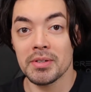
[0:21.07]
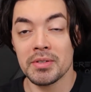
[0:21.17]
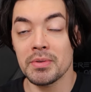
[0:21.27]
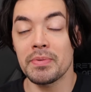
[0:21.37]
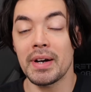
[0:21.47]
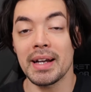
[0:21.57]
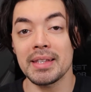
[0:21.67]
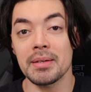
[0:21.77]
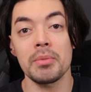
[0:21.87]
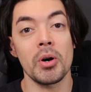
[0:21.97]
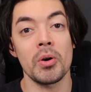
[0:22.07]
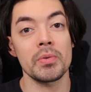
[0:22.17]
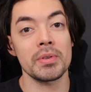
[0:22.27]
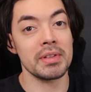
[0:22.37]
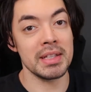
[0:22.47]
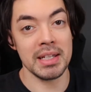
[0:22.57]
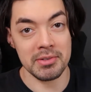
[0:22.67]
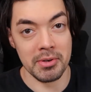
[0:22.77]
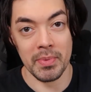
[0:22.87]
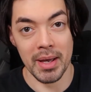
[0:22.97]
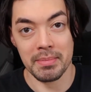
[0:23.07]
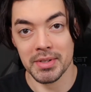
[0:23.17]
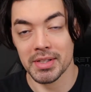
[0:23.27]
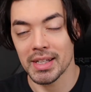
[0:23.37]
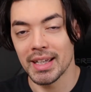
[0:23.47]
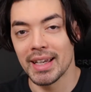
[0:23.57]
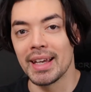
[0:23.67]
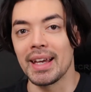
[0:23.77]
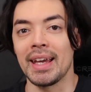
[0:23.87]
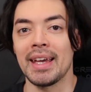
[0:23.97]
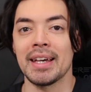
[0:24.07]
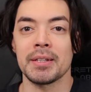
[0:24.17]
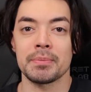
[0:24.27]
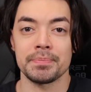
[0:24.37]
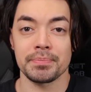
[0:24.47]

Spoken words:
to find them on the interwebs. And